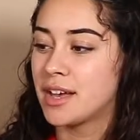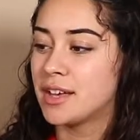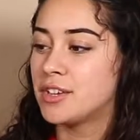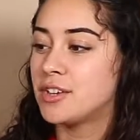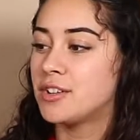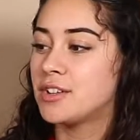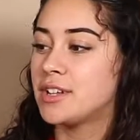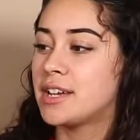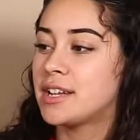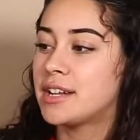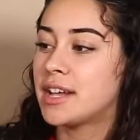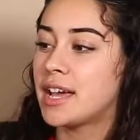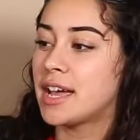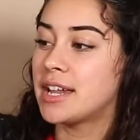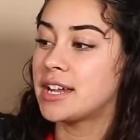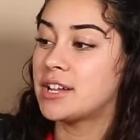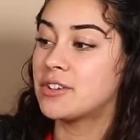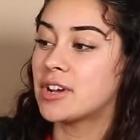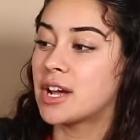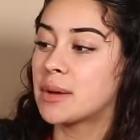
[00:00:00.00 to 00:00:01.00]
You need
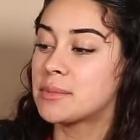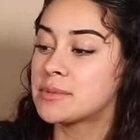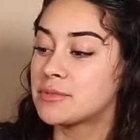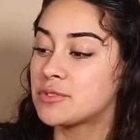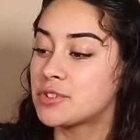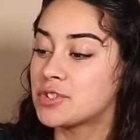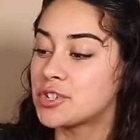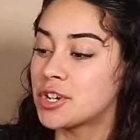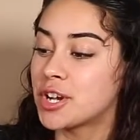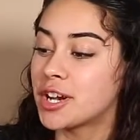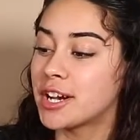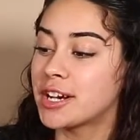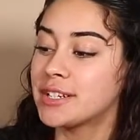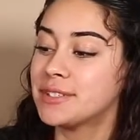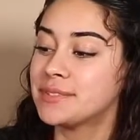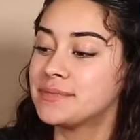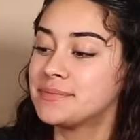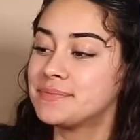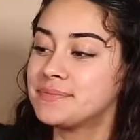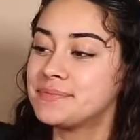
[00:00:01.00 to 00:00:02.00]
80 grams of
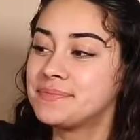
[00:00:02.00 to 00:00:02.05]
sugar.